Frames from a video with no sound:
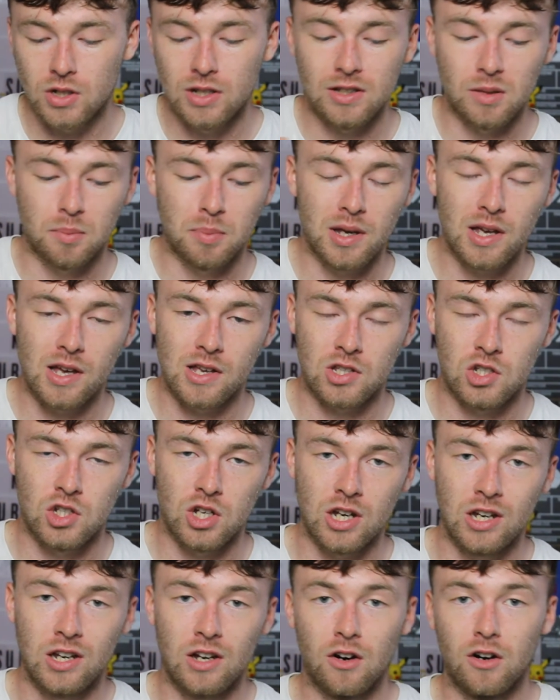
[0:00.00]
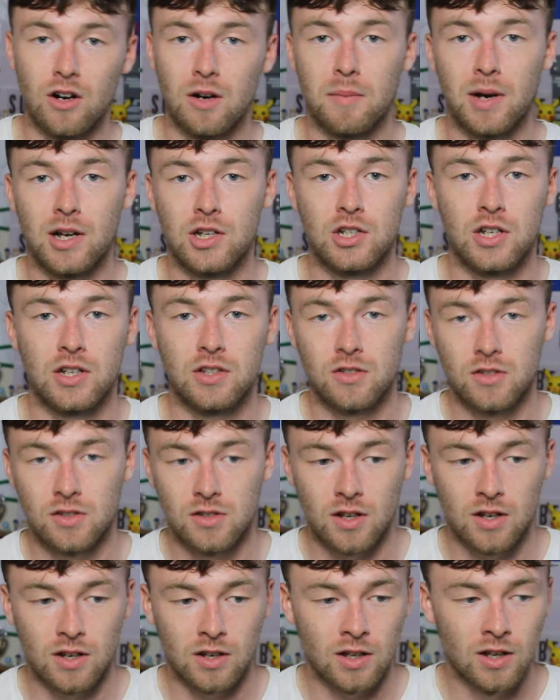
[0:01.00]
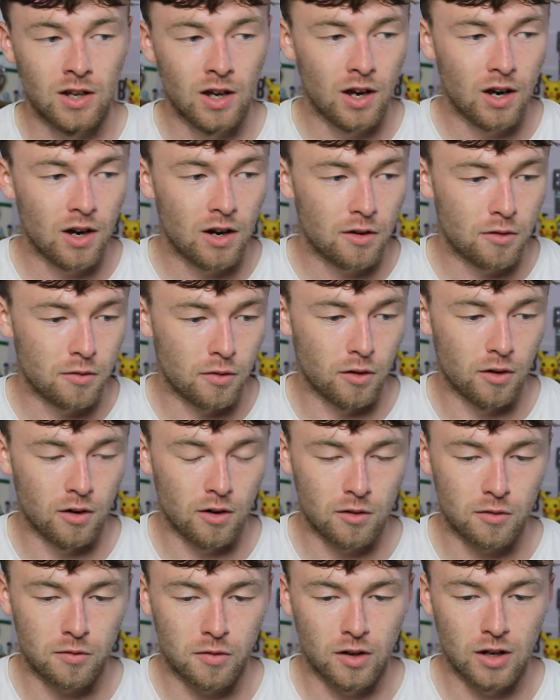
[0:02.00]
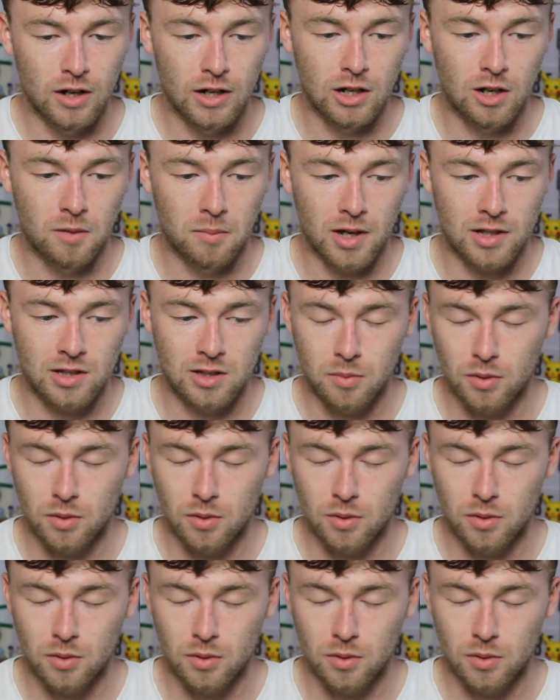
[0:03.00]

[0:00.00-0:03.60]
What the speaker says: is a PSG or a Manchester City for Lionel Messi.